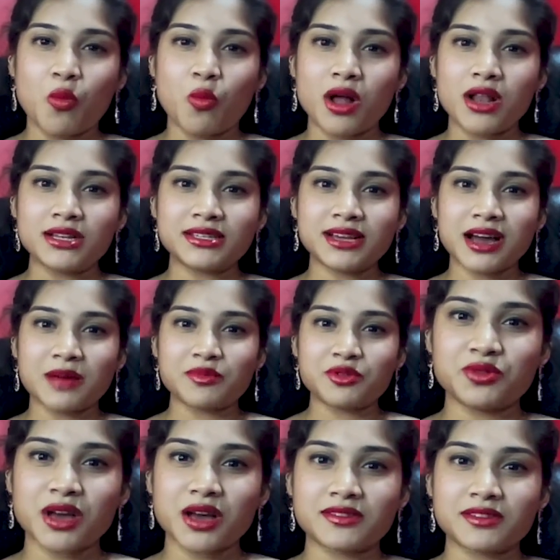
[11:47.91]
World Cup
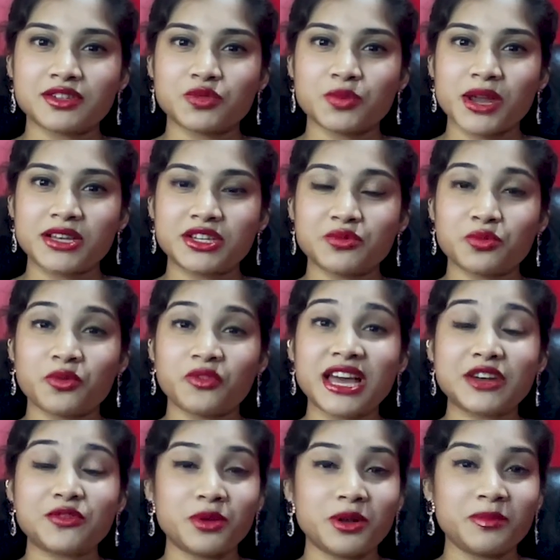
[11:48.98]
2024
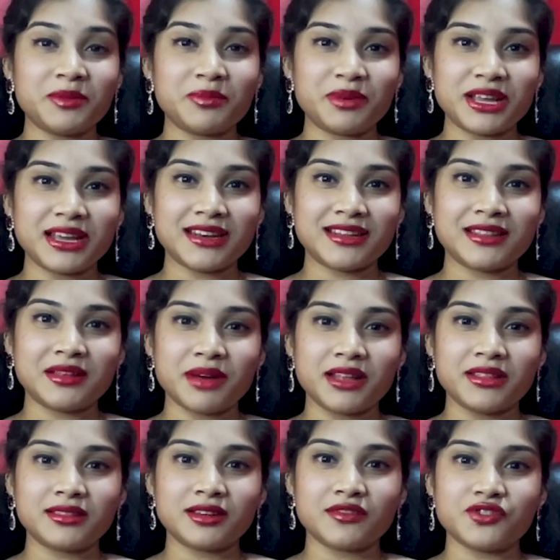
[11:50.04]
that will be played in the
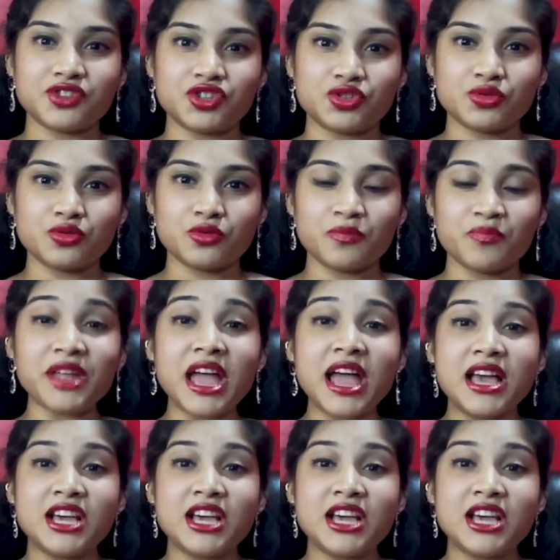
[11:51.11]
month of June,